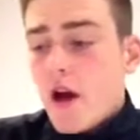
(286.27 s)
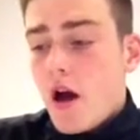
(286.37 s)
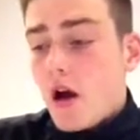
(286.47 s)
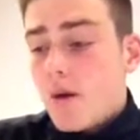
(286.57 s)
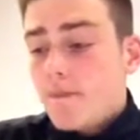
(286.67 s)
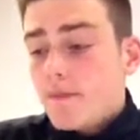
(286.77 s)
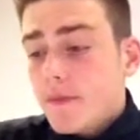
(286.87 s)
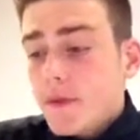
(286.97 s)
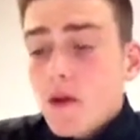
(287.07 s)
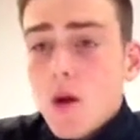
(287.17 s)

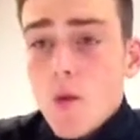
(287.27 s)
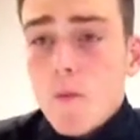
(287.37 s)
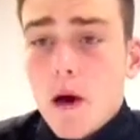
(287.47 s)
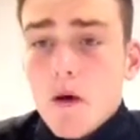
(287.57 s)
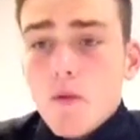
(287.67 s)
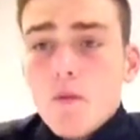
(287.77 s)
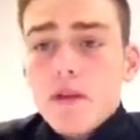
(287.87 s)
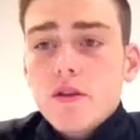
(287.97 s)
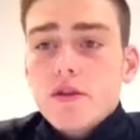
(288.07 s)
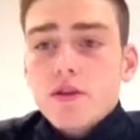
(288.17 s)
But we
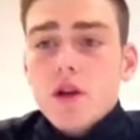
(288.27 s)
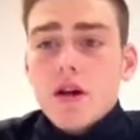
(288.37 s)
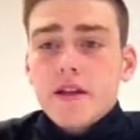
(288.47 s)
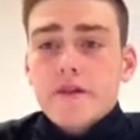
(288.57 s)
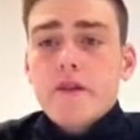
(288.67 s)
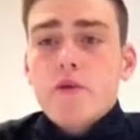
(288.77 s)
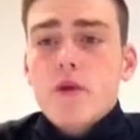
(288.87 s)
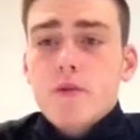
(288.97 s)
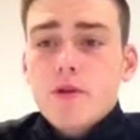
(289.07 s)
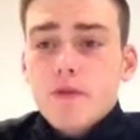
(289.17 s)
do use slightly different
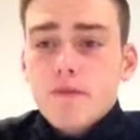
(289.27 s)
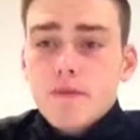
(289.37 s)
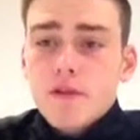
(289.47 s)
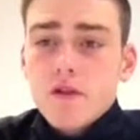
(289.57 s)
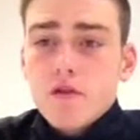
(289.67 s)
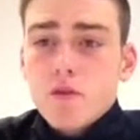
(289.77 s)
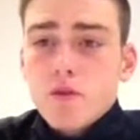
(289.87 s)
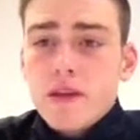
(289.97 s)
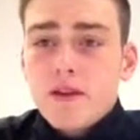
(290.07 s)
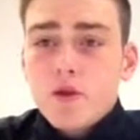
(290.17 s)
equipment to
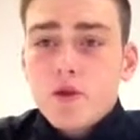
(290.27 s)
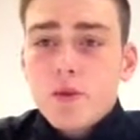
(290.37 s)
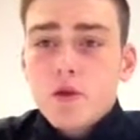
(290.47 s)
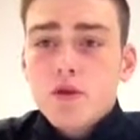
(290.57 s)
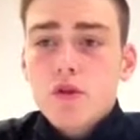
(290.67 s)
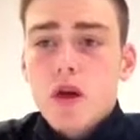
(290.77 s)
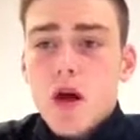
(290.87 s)
normal indoor sports.